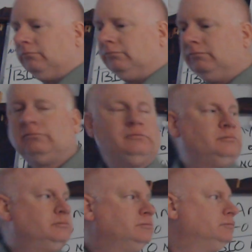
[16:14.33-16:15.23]
happening?
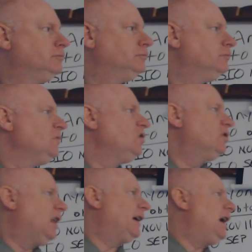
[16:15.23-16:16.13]
Or
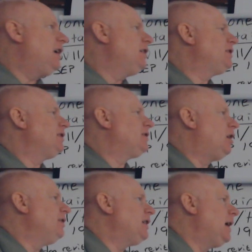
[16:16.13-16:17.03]
just glycolysis is
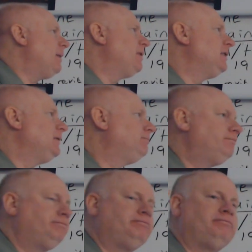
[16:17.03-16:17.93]
always happening.
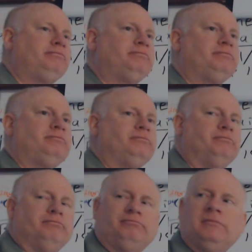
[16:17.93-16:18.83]
hmm?
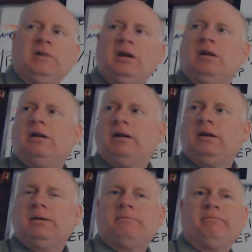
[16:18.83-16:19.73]
It just doesn't
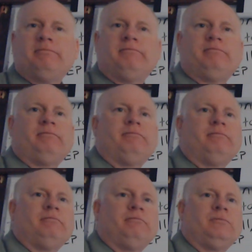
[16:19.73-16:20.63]
work as hard, does
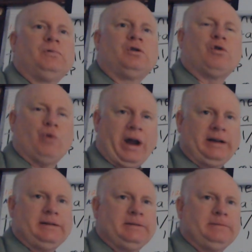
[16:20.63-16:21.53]
it? Correct